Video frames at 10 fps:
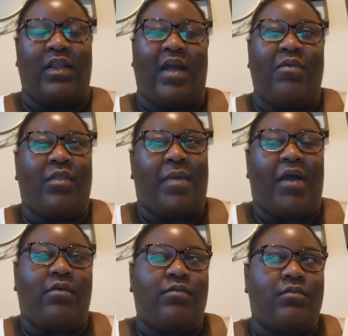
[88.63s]
I was
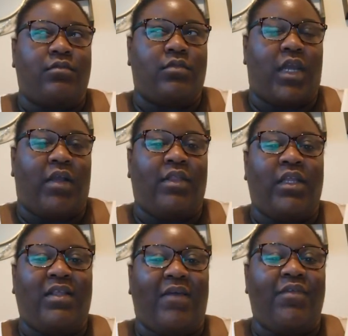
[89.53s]
about, I
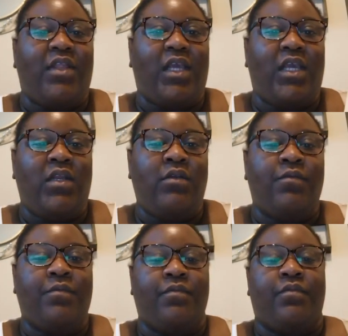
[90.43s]
think, 17.
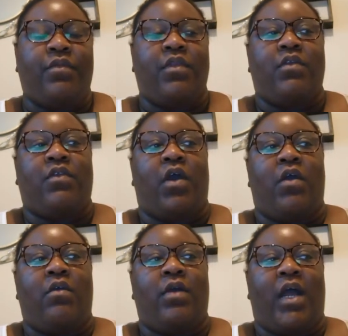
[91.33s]

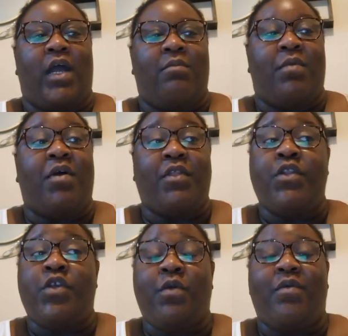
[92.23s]
So my mother
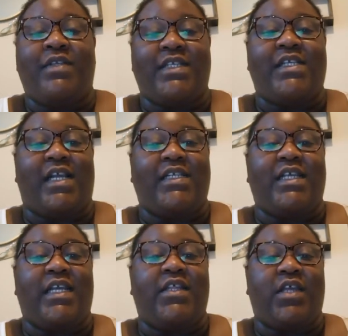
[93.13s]
knew I was
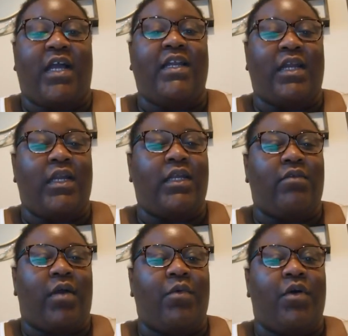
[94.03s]
dyslexic. She had an
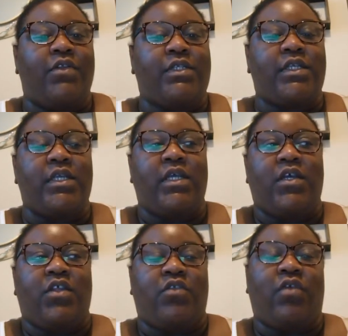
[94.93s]
idea I was.
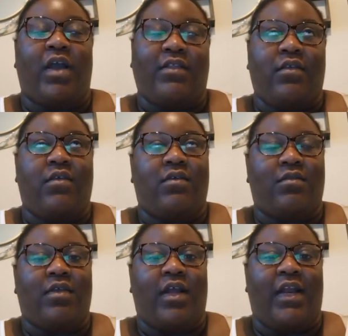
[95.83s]
She tried to
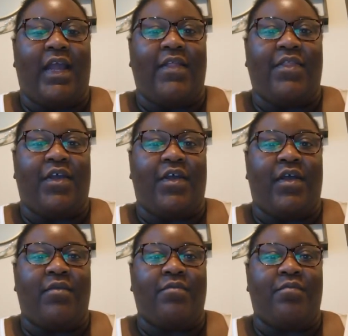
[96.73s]
let
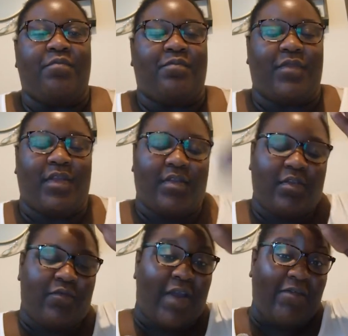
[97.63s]
the
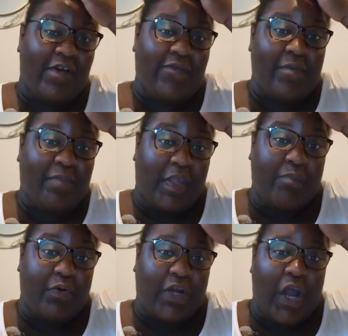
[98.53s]
relevant
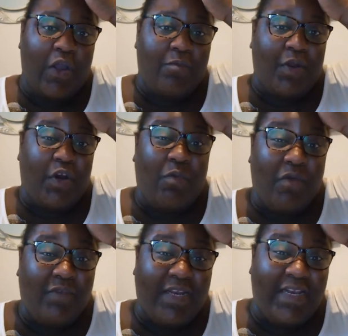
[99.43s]
people know, but no
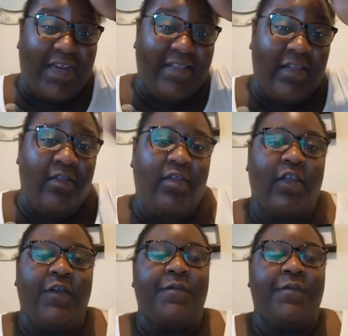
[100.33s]
one really listened.